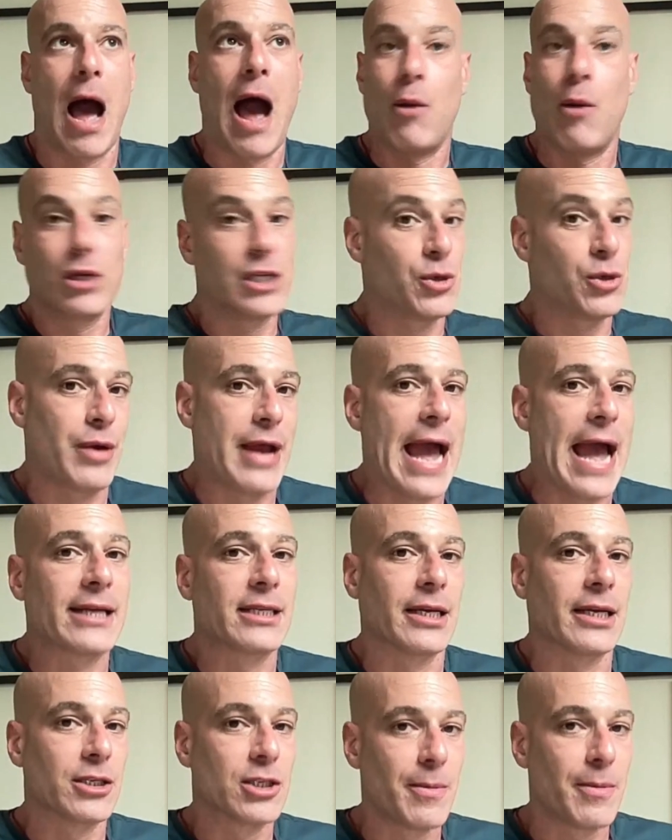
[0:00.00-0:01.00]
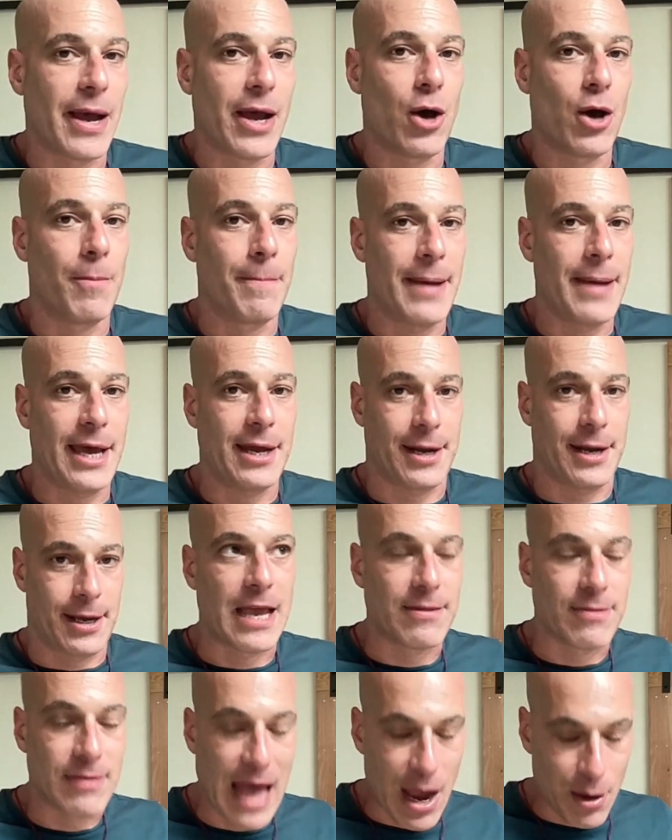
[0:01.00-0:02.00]
I wasn't reacting to my own panic.
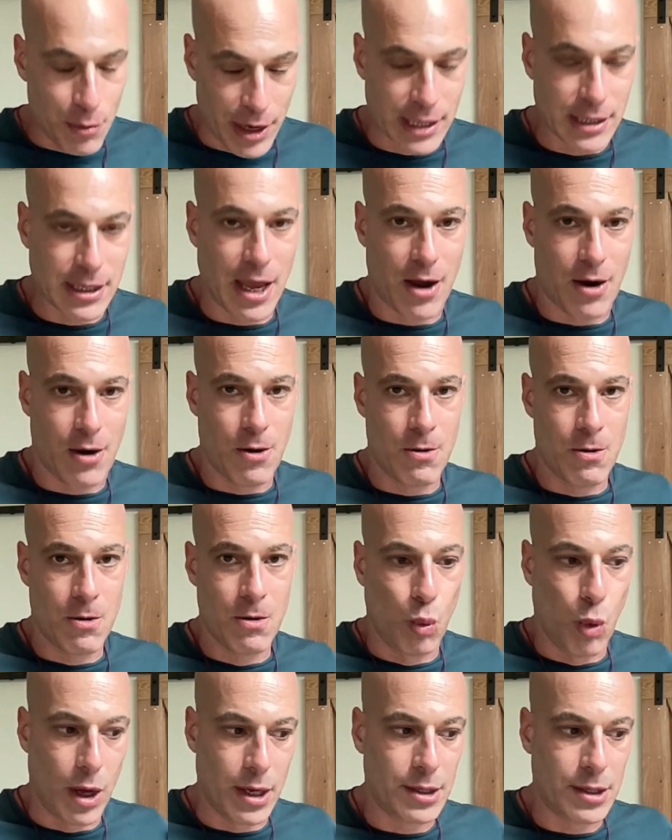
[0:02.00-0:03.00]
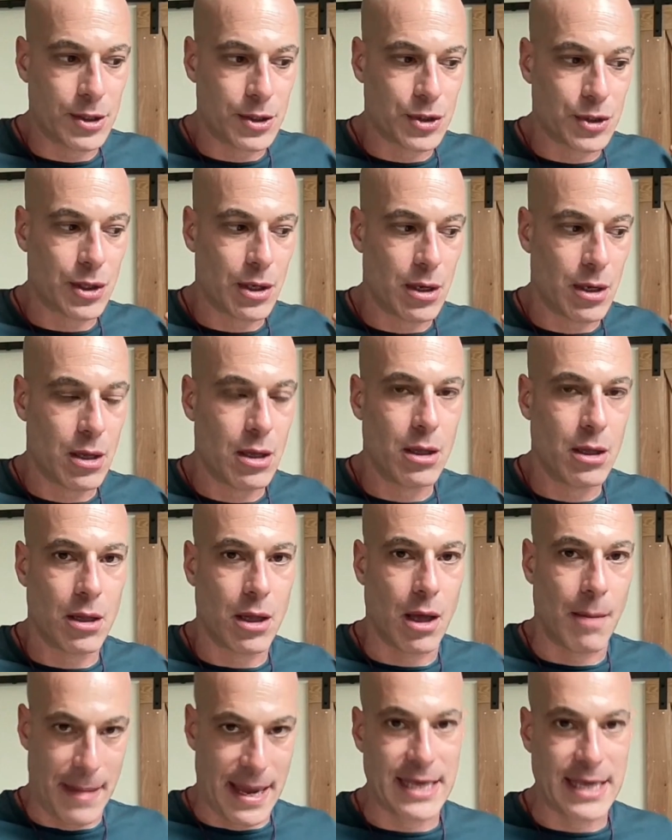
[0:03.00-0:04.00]
And that right there was
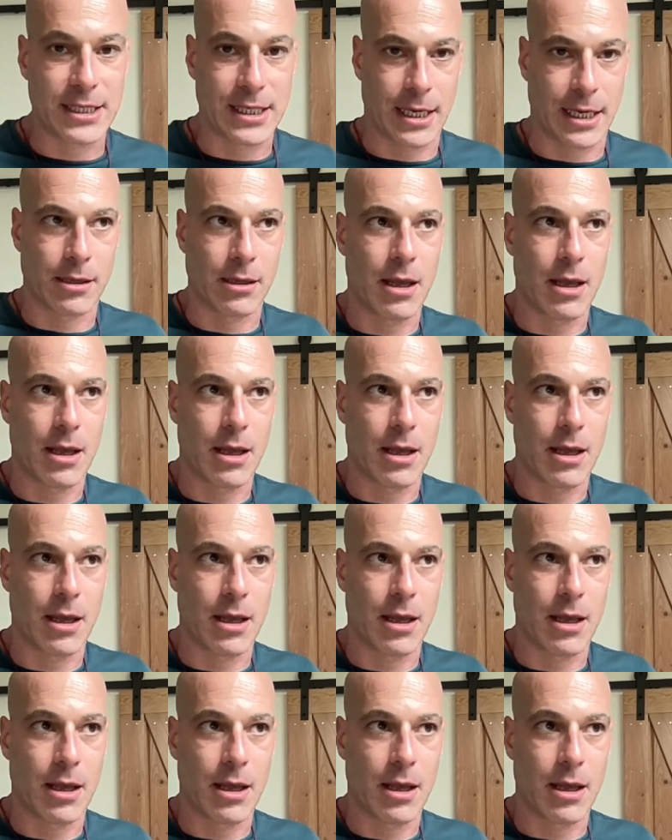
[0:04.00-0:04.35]
amazing.